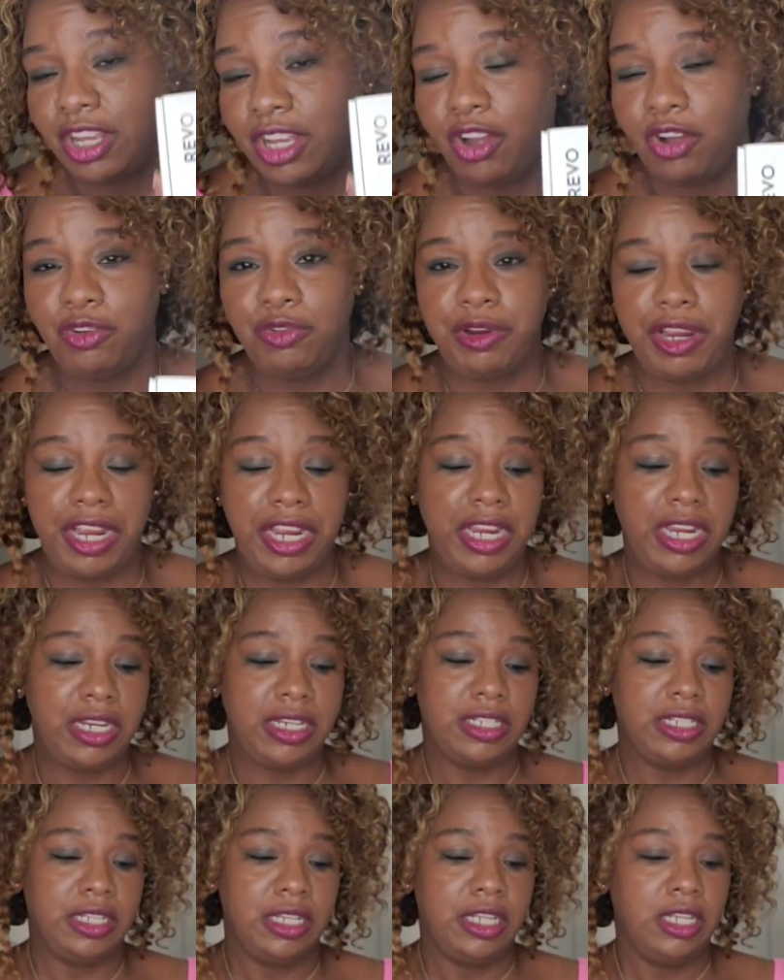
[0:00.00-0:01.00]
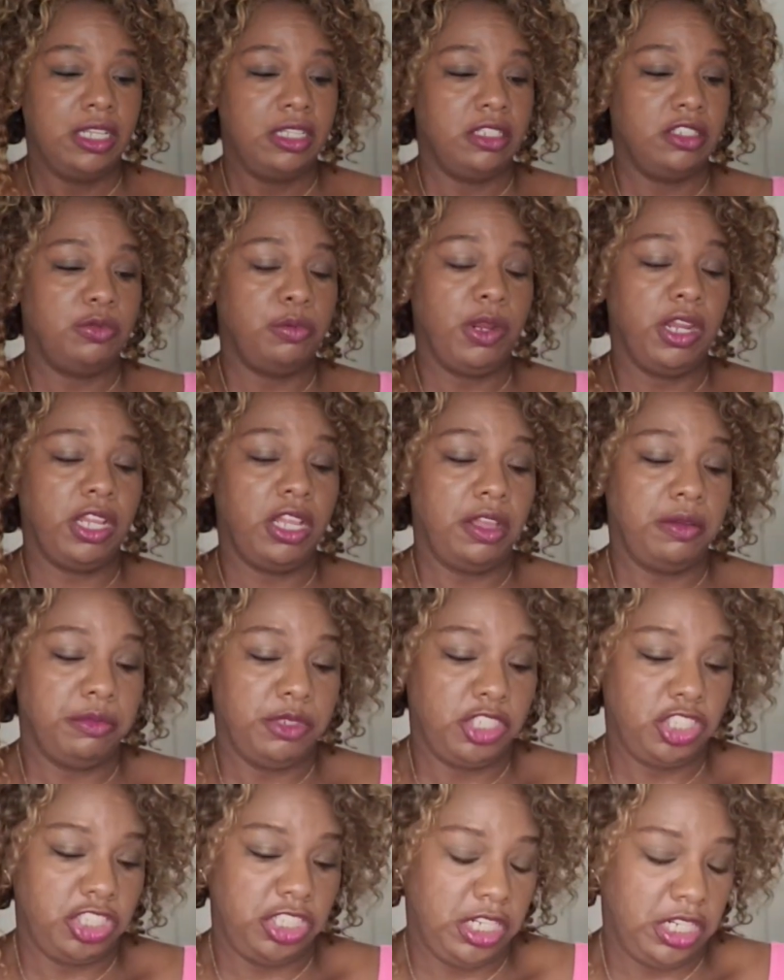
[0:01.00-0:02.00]
All right, the Smart Cup
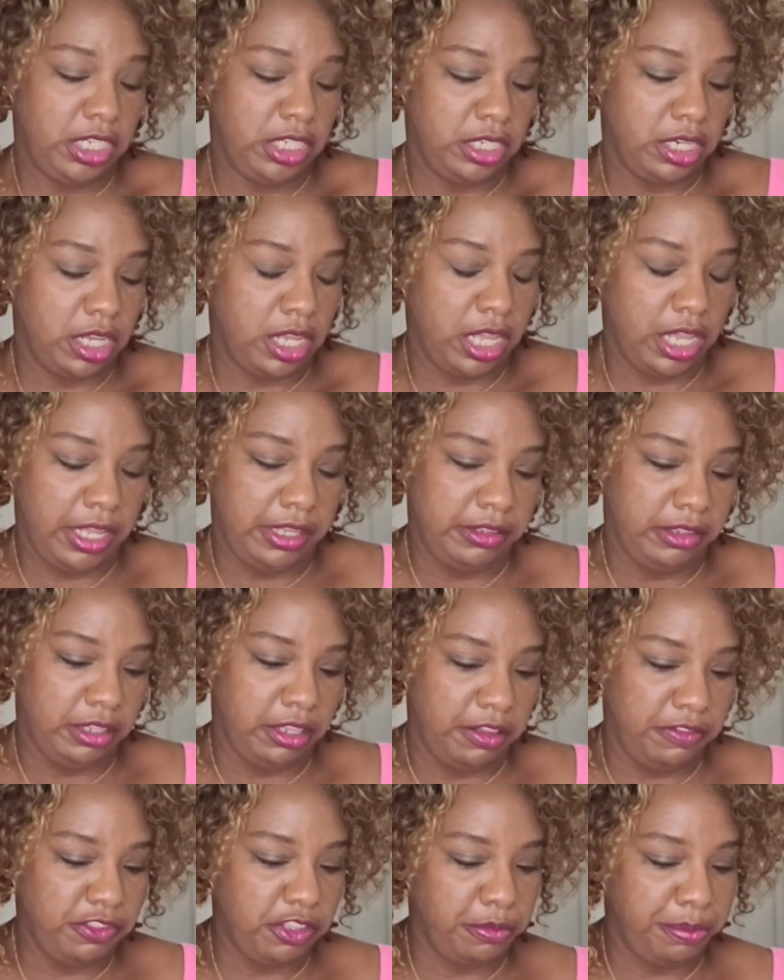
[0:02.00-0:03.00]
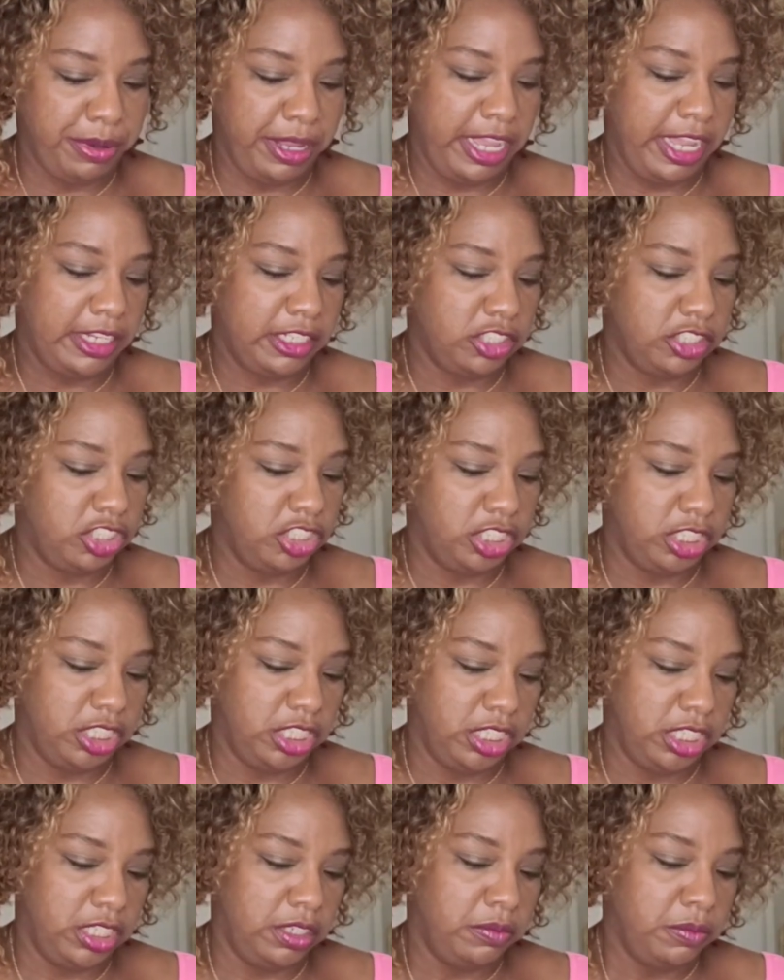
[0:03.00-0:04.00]
machine. I love the
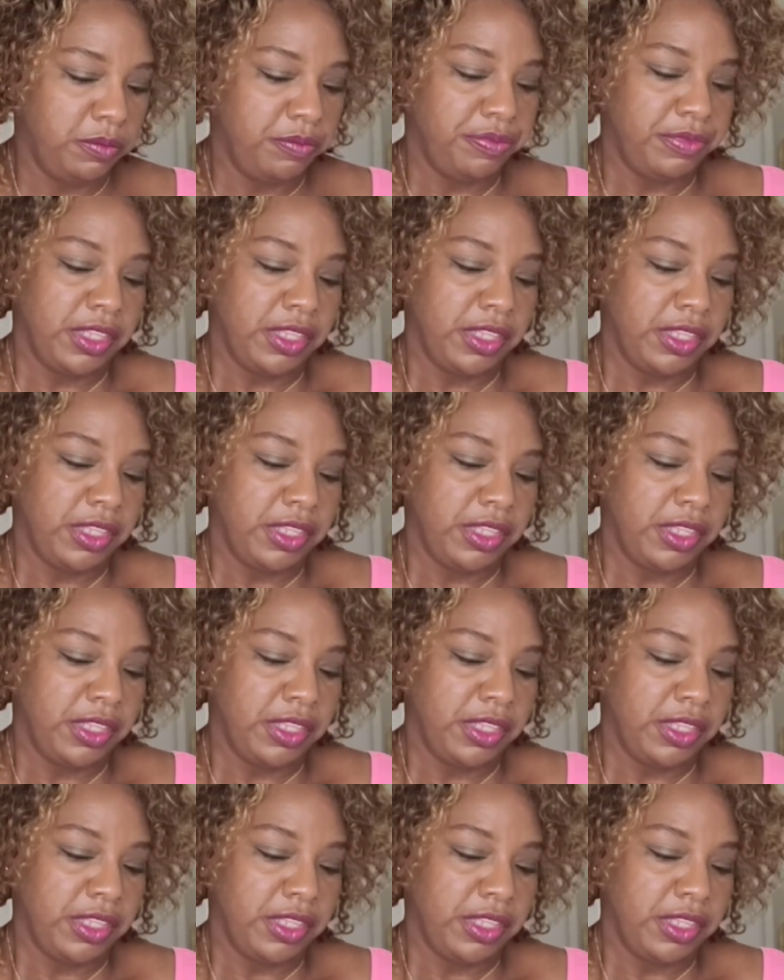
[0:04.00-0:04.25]
packaging.